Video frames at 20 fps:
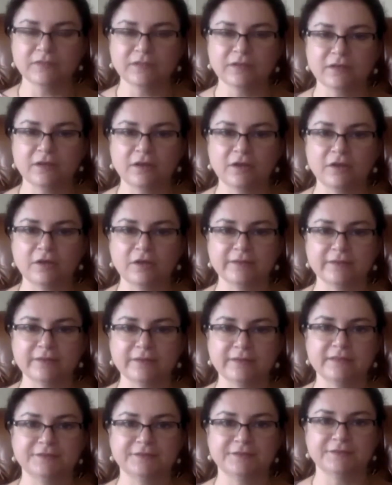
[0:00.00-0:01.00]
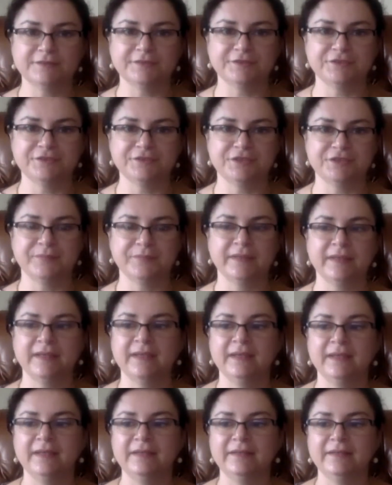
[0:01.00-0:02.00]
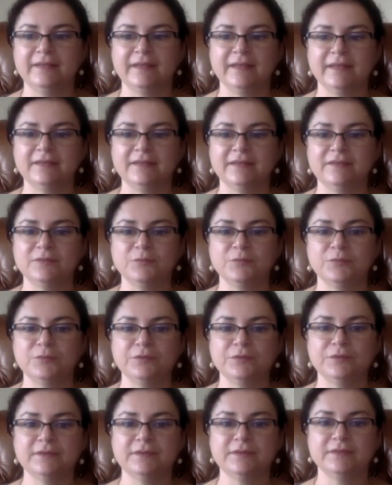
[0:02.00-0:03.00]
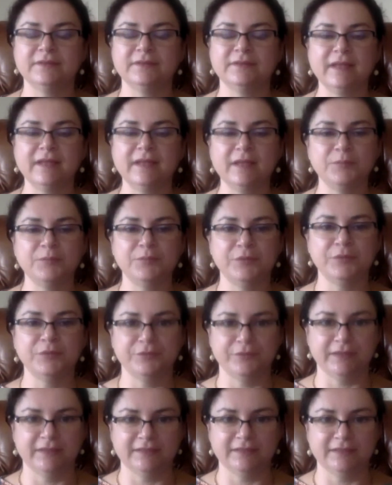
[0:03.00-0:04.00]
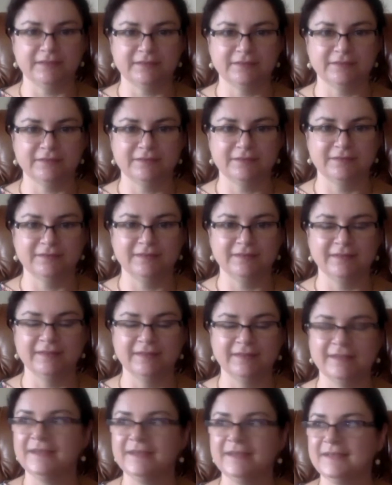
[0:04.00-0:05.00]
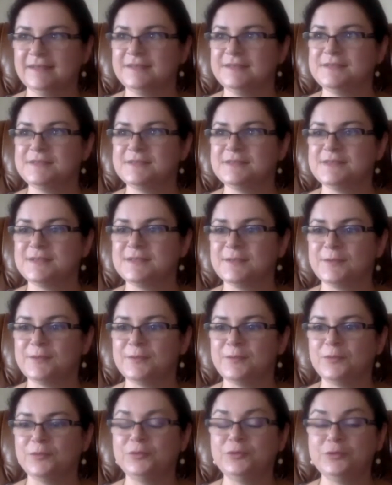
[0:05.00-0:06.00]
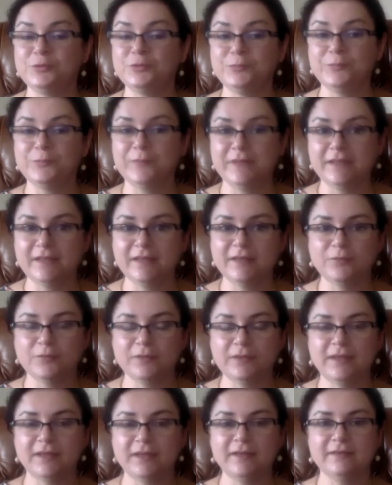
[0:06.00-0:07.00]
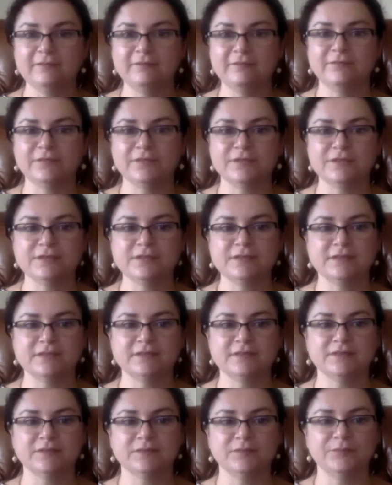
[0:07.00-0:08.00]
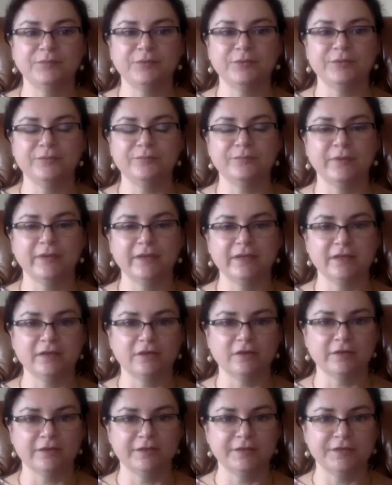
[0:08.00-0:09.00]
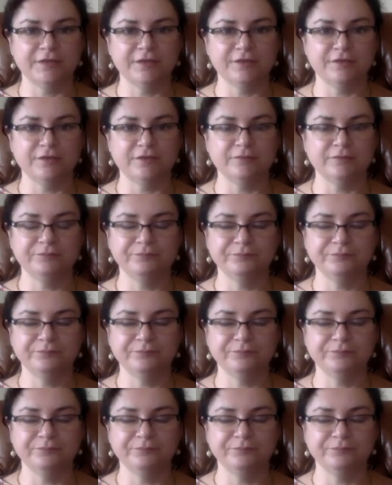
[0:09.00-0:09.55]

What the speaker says: car dealership that would help you in it. So to me, when I first bought my car here,